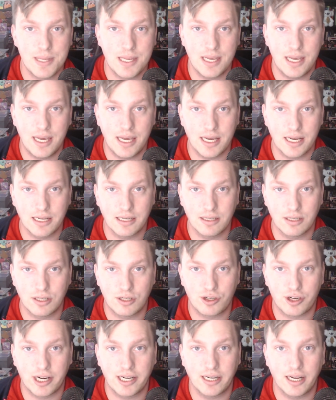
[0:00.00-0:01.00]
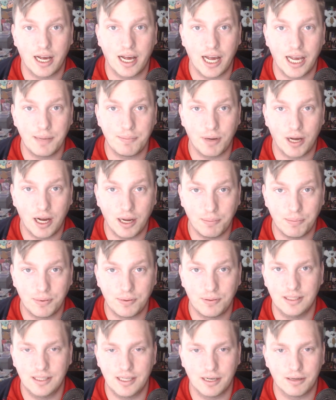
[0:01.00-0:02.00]
and trying to hype up
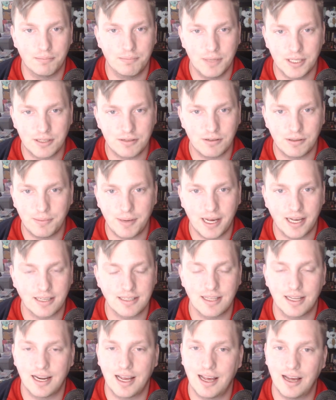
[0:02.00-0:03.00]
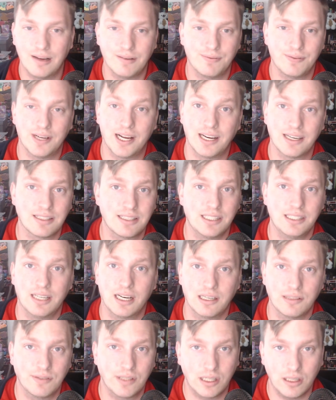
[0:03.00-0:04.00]
their mystery bags that have honestly
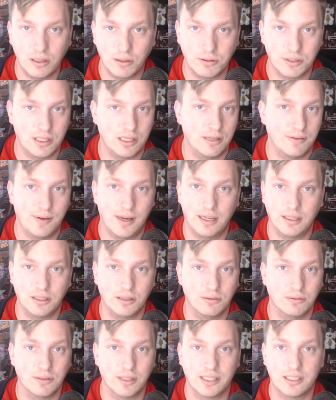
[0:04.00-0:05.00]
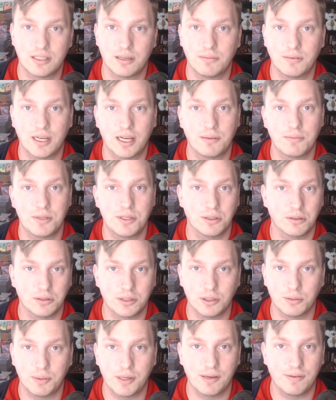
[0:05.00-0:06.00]
not even close to the value. Like, sometimes you'll
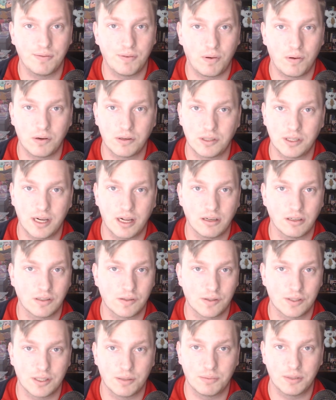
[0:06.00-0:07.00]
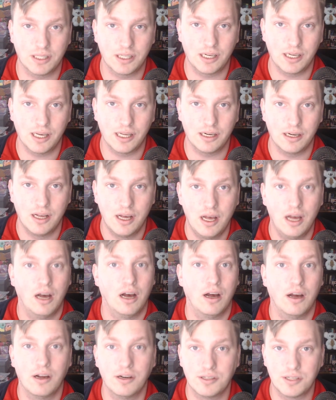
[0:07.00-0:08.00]
pay $400 for something and get
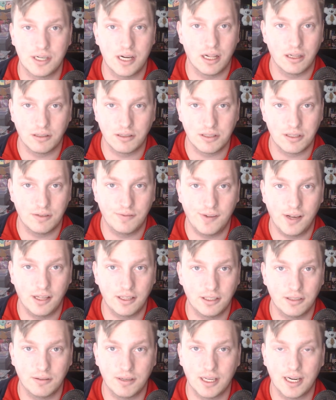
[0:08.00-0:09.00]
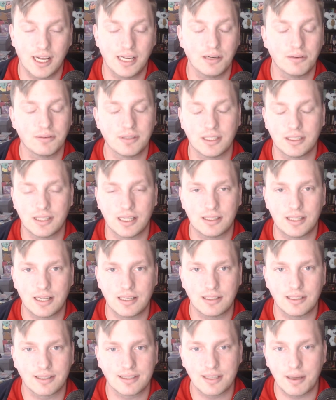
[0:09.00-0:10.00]
$100 in value, and I don't think that
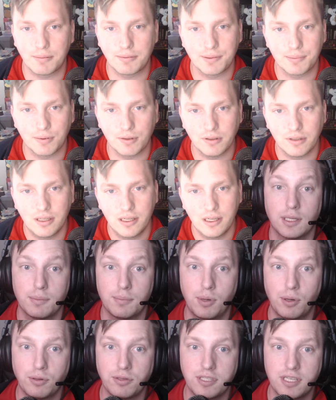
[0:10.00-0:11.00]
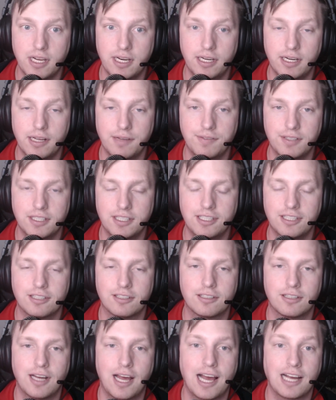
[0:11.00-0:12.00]
that's acceptable. Post-edit Evan
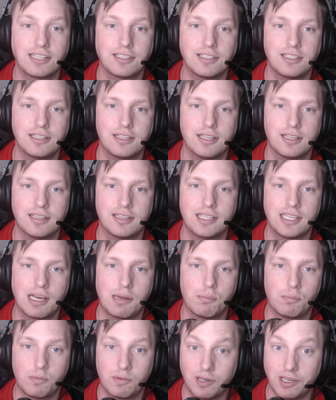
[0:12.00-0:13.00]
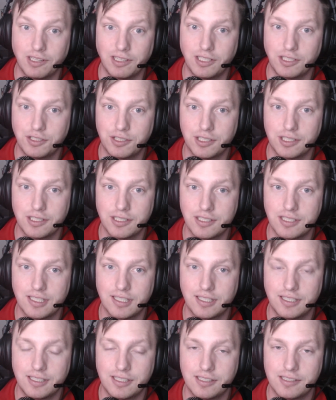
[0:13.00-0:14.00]
here. Actually, the thing I'm really trying to
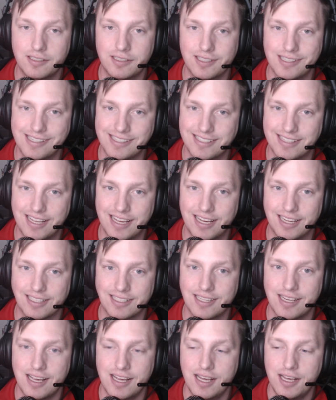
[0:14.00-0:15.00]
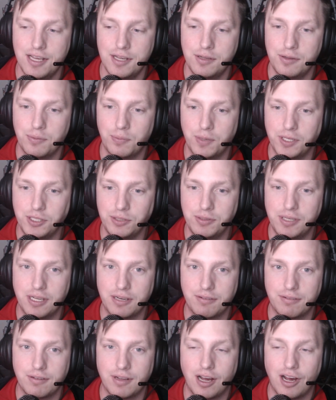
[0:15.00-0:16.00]
say here is that when you
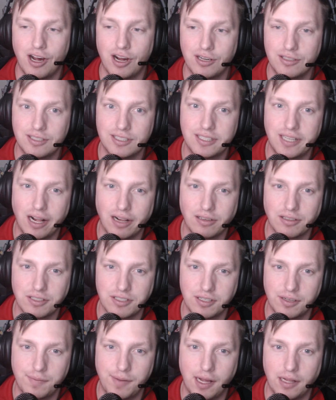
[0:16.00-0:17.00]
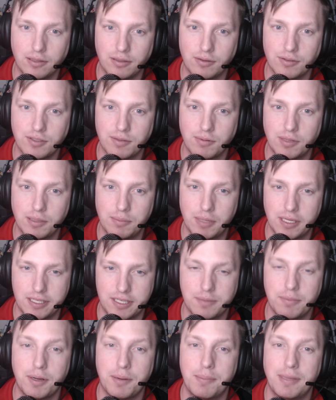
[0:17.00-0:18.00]
get $100 in value something, but
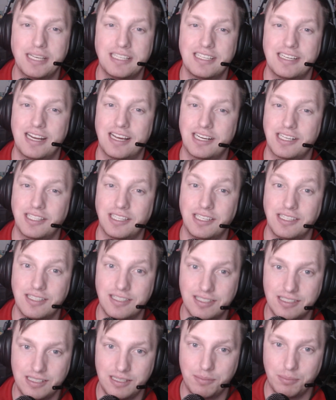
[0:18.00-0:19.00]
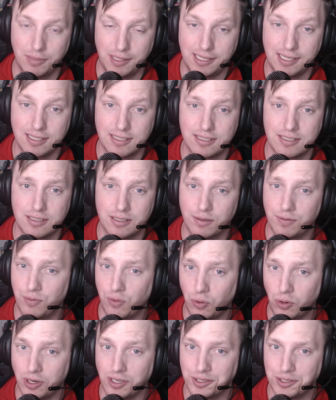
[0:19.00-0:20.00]
someone makes it actually seem like it's the
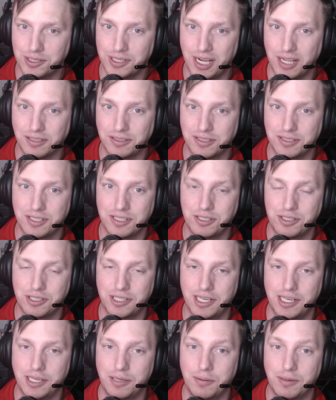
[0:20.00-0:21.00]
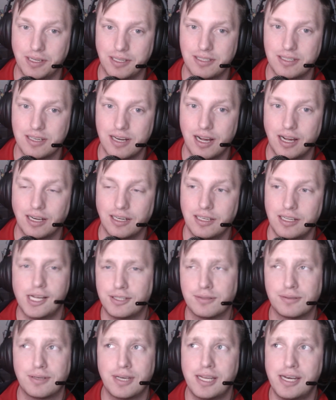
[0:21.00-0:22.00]
$400 that you're getting when it's not.
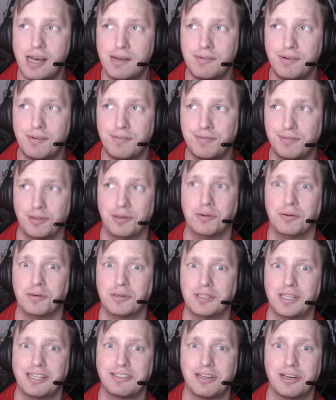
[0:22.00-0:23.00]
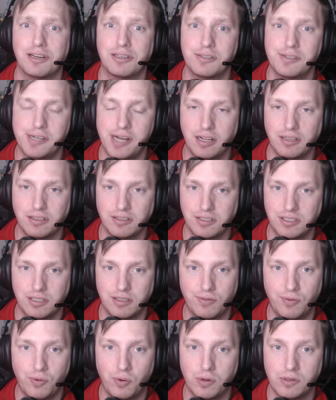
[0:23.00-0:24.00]
It's okay to have a floor that's $100 in
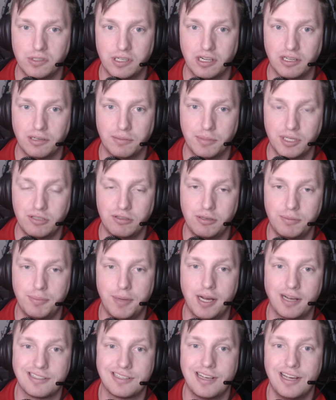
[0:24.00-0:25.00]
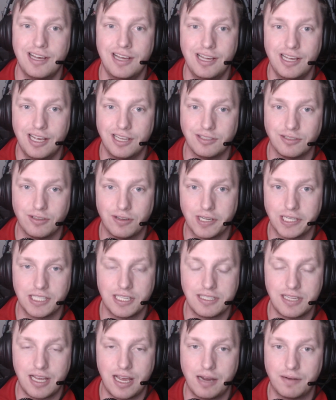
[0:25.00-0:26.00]
a $400 mystery box, as long as
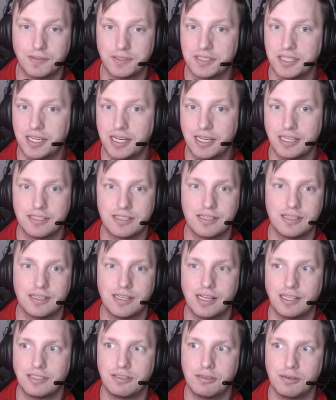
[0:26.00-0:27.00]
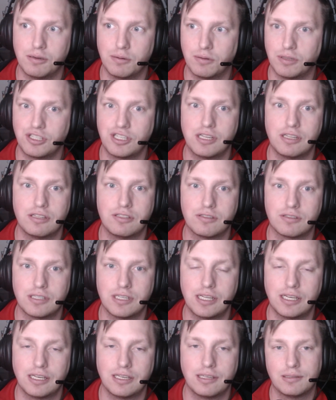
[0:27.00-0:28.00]
it's advertised and that's, the chance you're
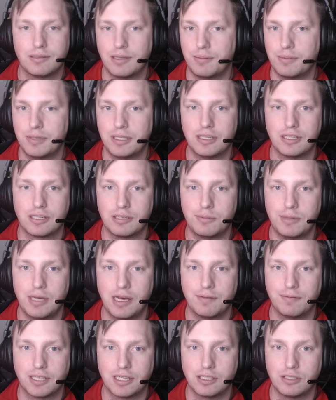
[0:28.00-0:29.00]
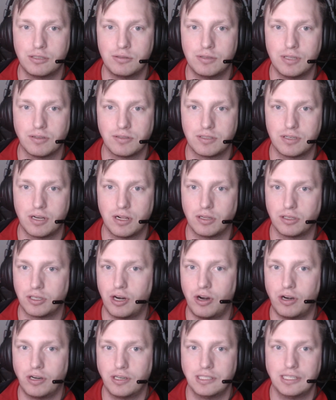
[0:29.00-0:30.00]
getting. I mean, they could have like a $2,000
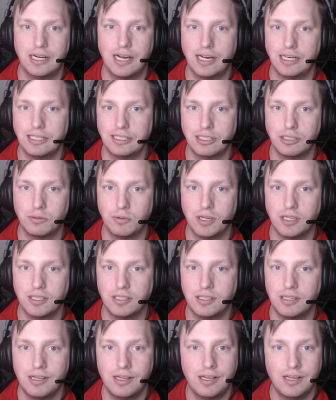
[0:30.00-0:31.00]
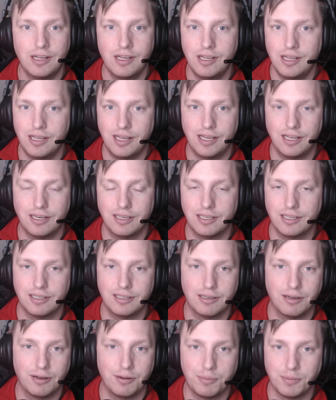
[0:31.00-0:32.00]
card and a high-end one, and
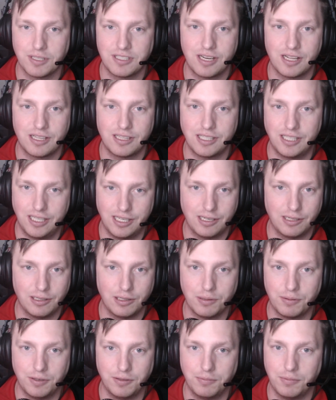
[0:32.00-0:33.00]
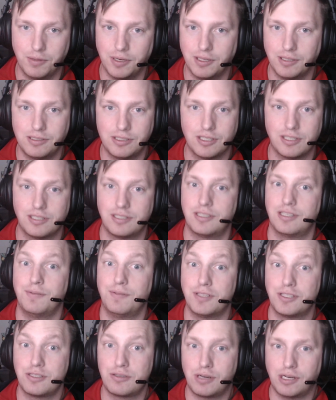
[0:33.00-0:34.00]
almost nothing in a low-end one. Just if
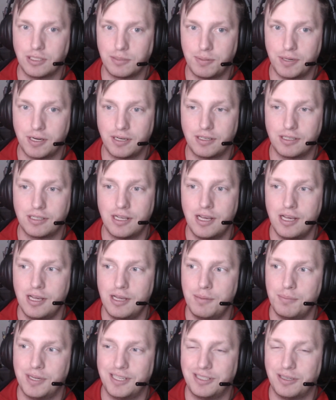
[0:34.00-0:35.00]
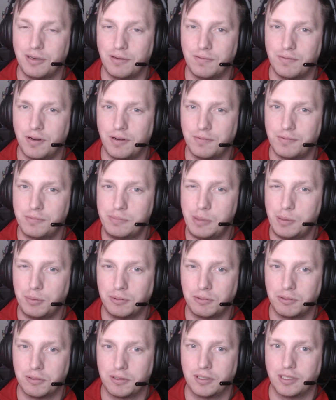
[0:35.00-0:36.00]
it's transparent, that don't fall for
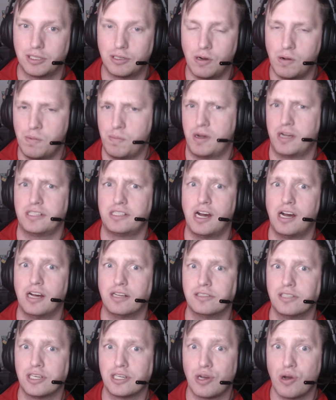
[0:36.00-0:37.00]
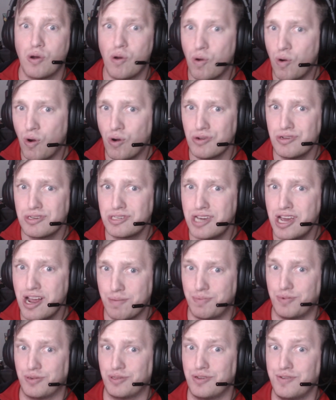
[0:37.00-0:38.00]
people who are like, oh my God, like, oh, I
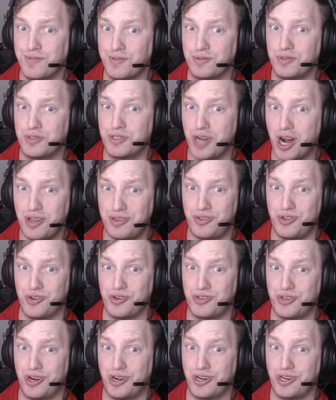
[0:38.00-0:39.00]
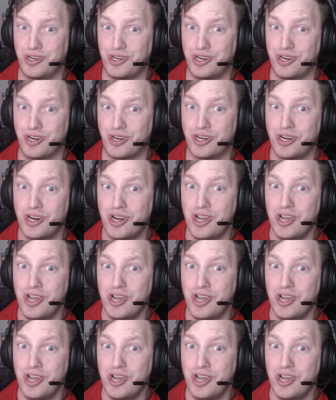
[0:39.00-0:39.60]
can't believe you got this out of here.